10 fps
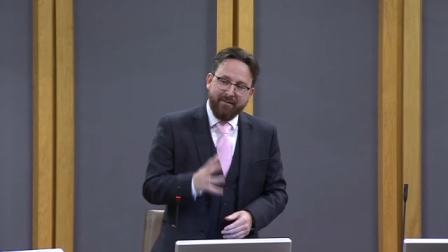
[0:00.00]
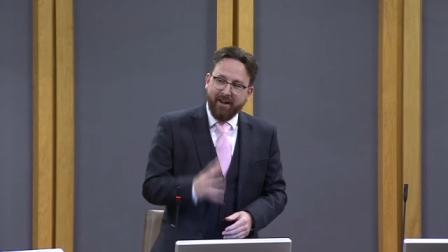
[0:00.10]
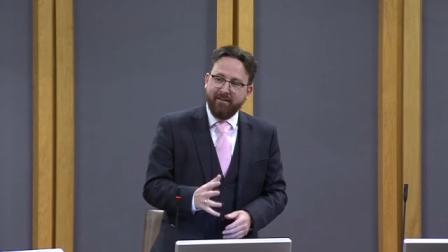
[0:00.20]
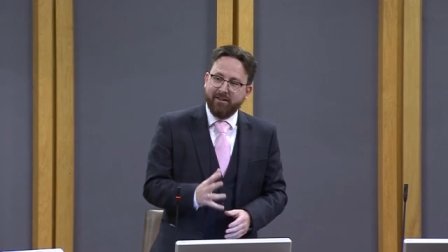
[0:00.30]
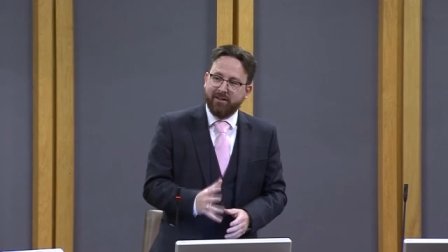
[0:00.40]

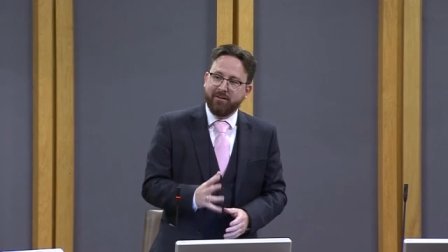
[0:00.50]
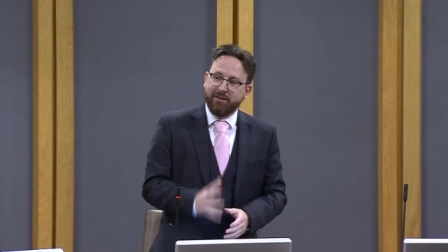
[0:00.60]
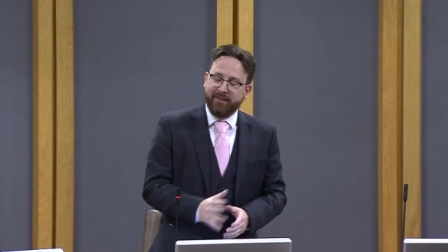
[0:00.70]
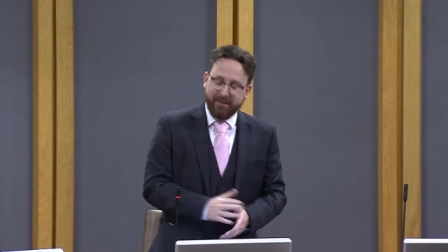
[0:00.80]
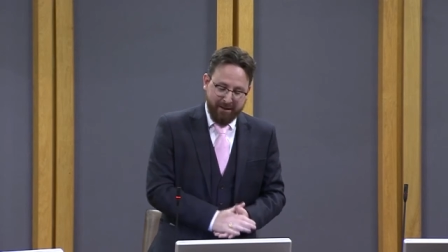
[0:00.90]
very good
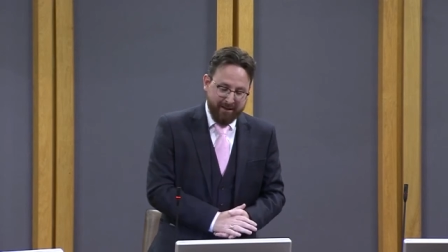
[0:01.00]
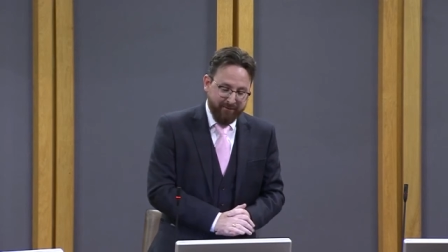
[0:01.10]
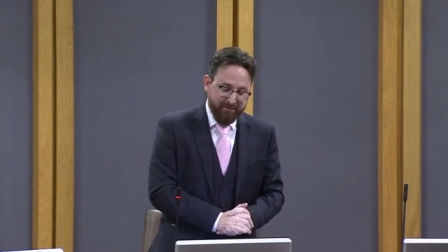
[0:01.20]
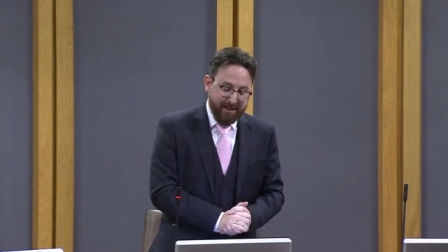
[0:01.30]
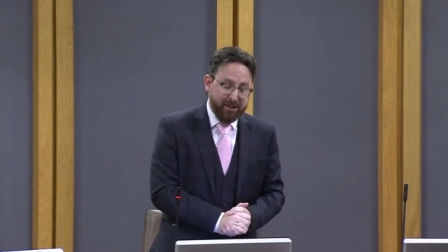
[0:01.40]
source of independent
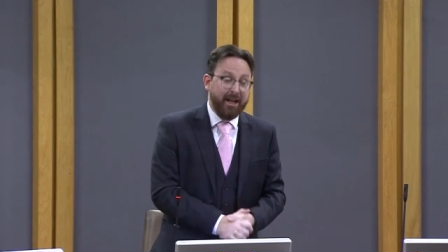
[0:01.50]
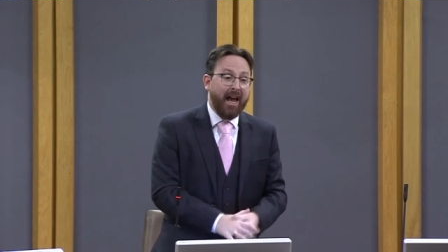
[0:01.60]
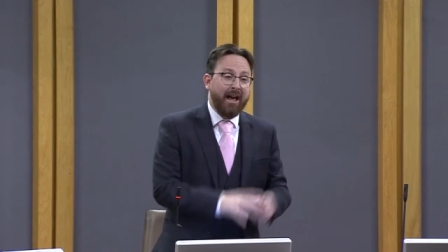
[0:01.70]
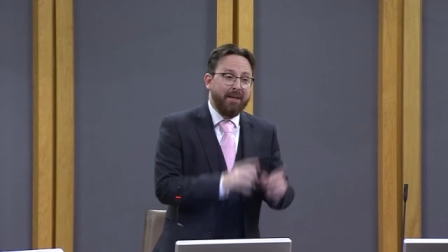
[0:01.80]
information.